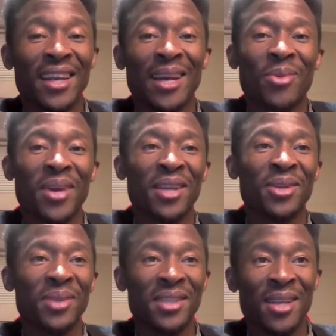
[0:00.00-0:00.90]
we can
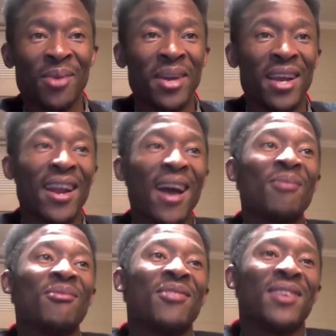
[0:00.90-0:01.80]
do is that we can have
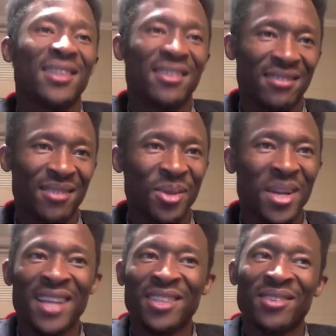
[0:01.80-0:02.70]
fun. We
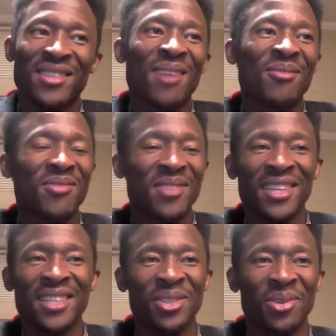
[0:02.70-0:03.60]
can just have fun,
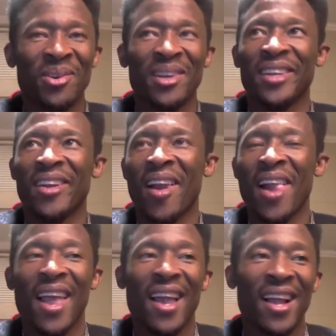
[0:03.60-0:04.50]
enjoy.
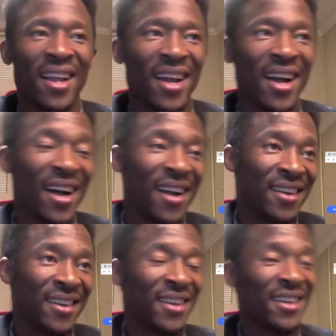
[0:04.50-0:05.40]

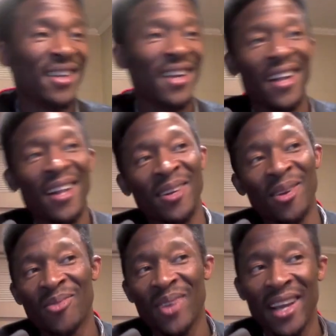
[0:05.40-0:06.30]
And
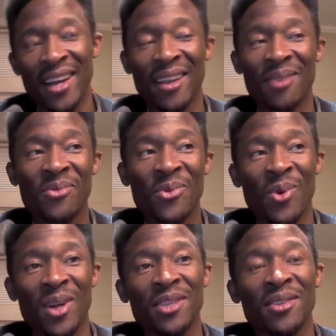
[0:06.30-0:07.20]
don't forget, if you
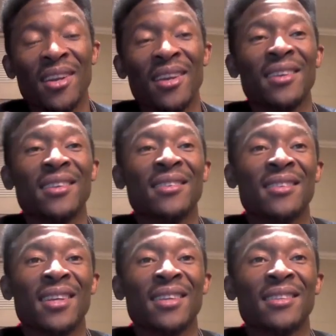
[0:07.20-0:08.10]
want to learn these
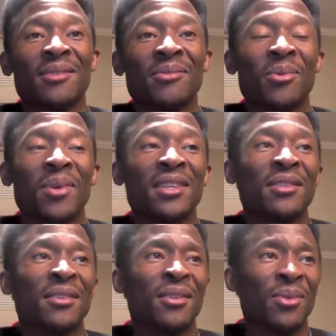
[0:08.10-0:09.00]
things, if you want
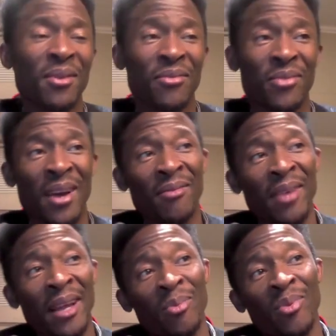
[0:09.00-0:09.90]
to know, if you have
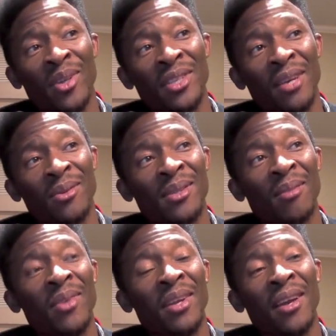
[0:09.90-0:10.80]
like a project or
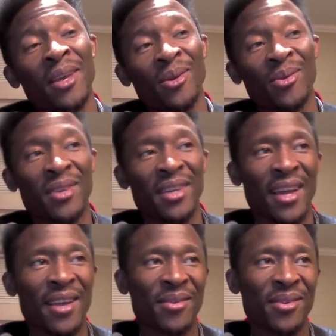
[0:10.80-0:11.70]
something that you're doing
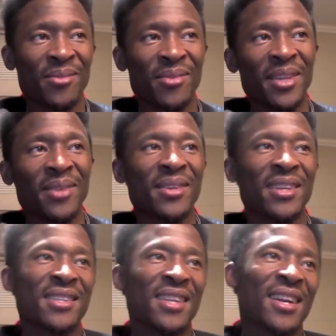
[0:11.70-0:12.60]
that you don't really
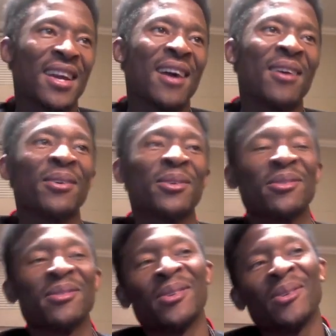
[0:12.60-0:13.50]
understand how
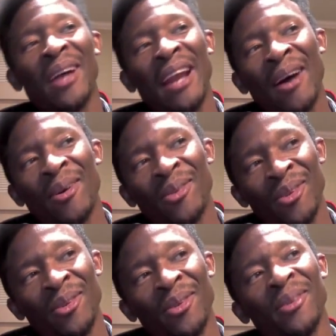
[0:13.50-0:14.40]
to go around
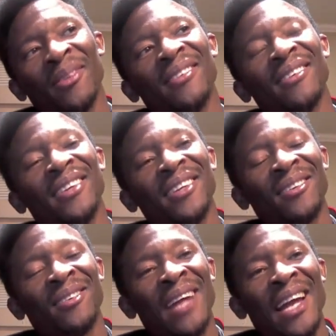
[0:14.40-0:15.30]
the, you
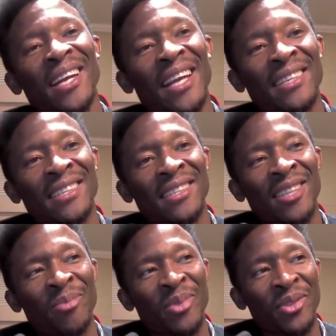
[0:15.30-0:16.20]
know, the
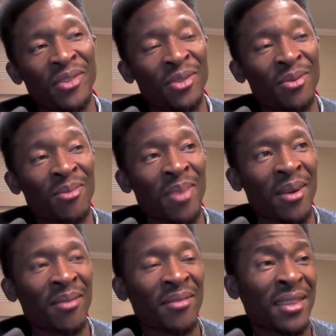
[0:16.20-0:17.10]
system administration
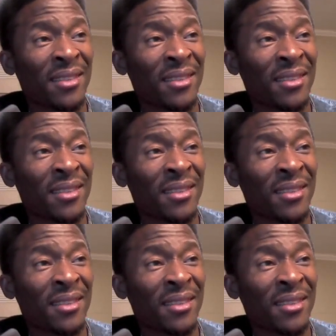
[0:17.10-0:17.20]
part of it,